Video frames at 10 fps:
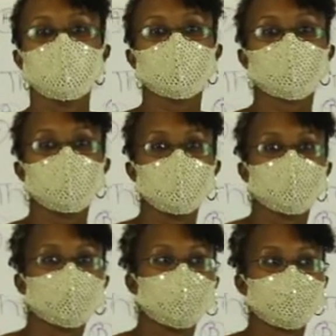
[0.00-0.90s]
read
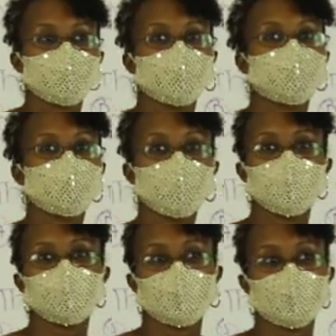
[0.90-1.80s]
each question only
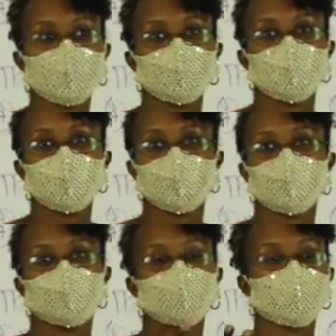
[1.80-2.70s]
one time
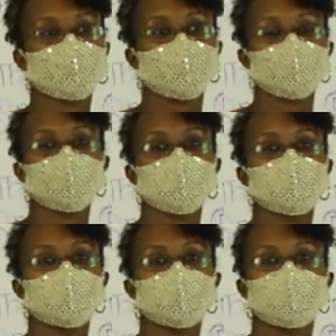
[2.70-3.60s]
and do everything you need
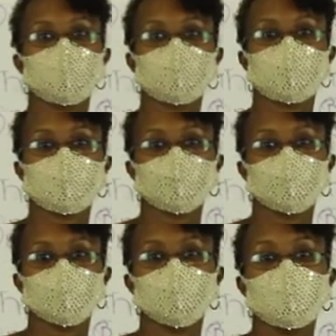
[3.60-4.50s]
to do, that's fine
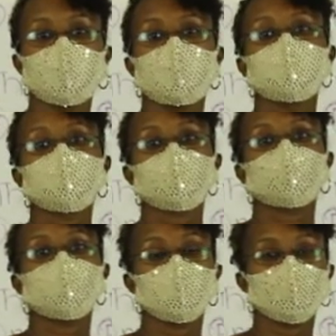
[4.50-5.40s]
too. Just
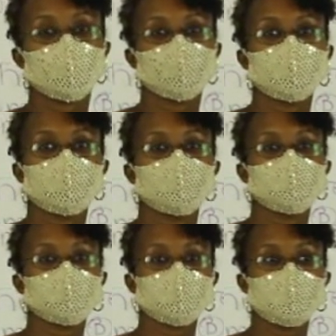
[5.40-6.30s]
remember that
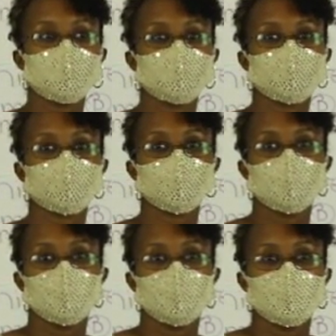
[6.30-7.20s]
with science,
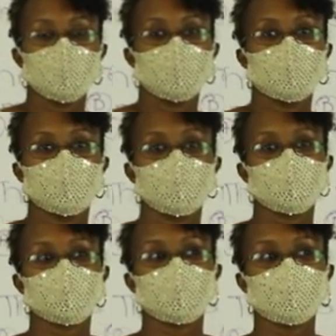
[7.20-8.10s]

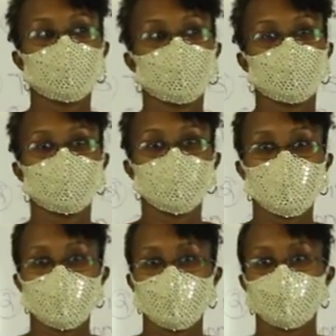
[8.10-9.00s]
it's different from
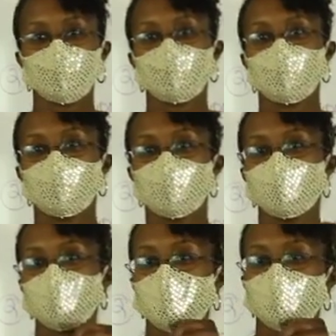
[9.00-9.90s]
math,
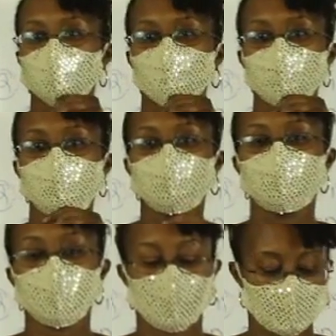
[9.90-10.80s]
the math that
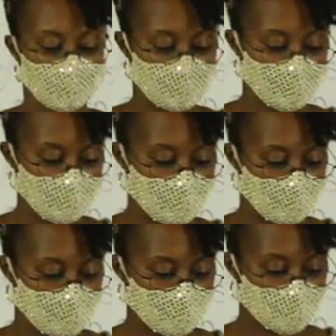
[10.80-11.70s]
we've actually
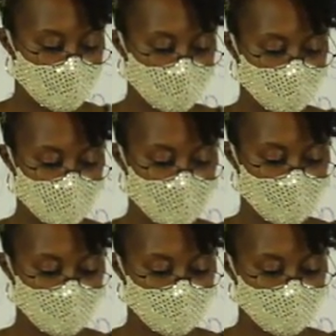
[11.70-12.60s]
talked
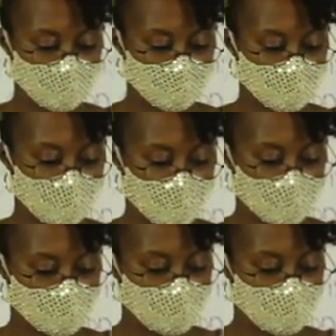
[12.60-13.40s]
about as far as